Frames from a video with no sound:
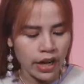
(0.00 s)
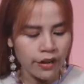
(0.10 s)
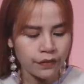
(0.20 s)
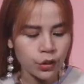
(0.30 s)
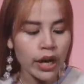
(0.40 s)
I
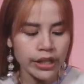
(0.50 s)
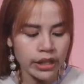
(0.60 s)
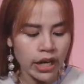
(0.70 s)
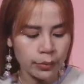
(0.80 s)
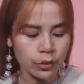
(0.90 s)
have no
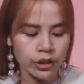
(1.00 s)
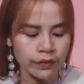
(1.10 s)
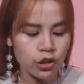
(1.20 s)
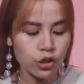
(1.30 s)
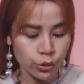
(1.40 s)
idea how I'm gonna
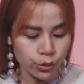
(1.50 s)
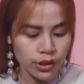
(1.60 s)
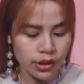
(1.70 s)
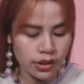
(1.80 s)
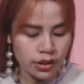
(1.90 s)
even
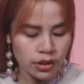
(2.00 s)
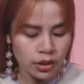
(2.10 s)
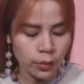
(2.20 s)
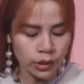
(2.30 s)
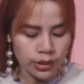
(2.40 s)
choose
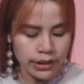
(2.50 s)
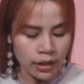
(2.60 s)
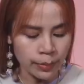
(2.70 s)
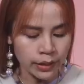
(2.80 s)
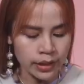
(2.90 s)
what the
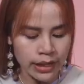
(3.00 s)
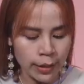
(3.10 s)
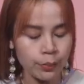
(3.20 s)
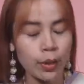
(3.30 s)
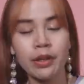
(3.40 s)
style, because
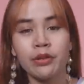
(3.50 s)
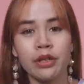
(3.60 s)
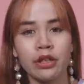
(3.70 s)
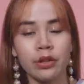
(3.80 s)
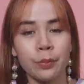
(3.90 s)
I'm probably
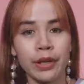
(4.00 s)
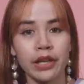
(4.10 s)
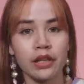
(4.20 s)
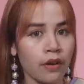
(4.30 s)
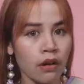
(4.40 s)
only gonna
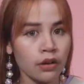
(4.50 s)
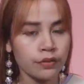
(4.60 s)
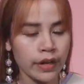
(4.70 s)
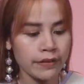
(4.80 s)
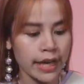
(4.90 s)
pick 4
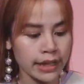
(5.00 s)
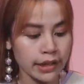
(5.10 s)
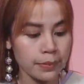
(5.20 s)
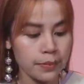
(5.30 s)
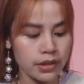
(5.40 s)
to 5
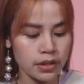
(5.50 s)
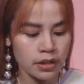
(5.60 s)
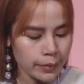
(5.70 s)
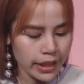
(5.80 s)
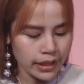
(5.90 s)
items.
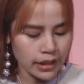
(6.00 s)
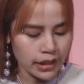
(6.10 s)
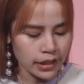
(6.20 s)
But